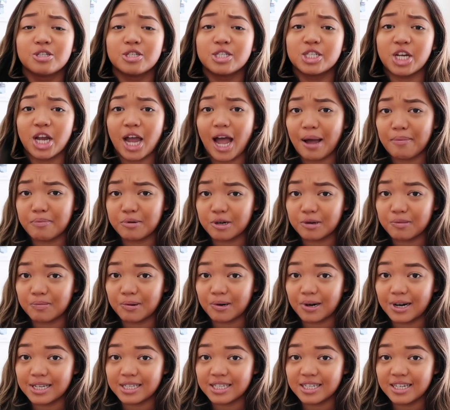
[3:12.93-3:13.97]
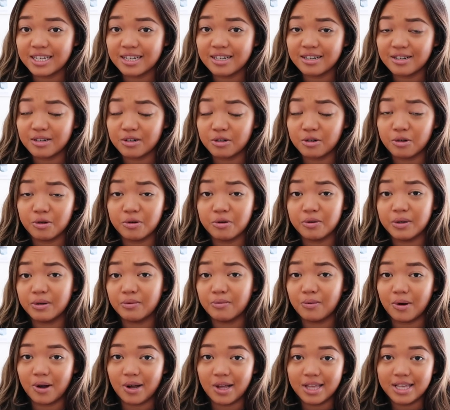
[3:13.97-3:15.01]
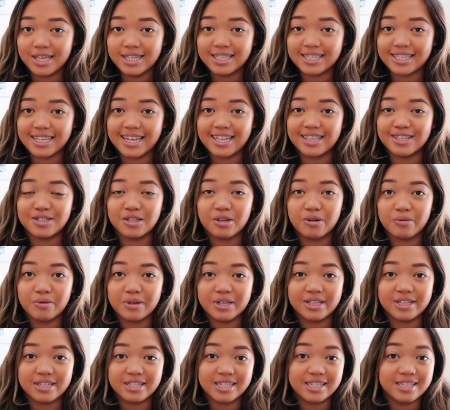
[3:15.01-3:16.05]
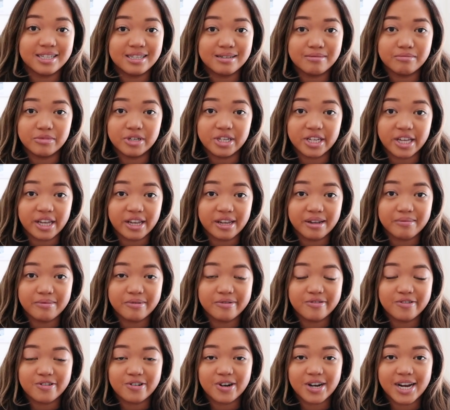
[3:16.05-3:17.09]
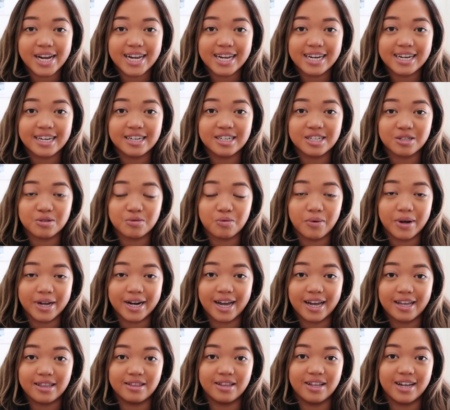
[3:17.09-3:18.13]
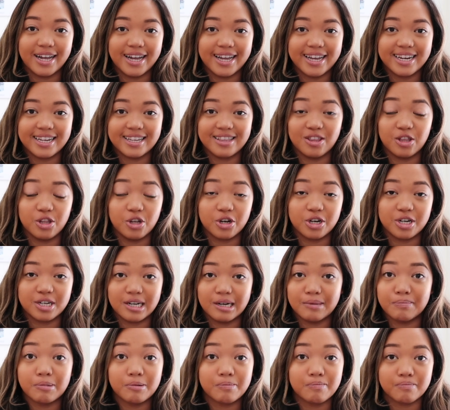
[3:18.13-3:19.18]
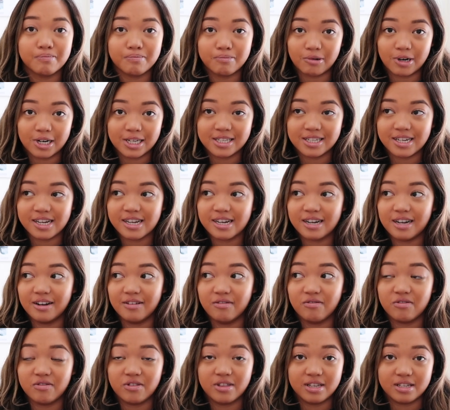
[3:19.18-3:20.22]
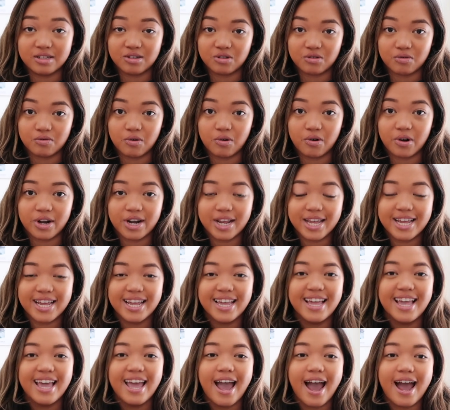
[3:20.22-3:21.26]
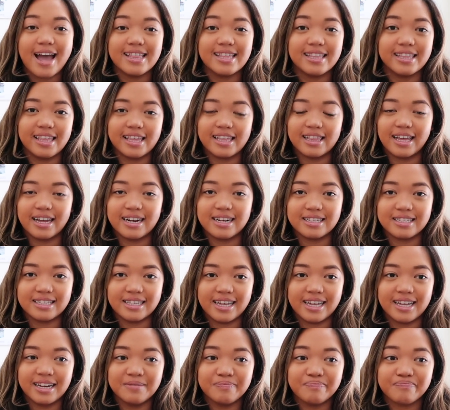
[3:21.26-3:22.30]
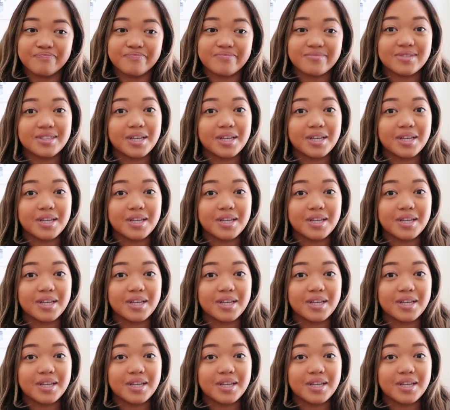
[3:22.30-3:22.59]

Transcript: chapter president who it was and so we did some digging beforehand and just went online and looked up president of this sorority and then they let us in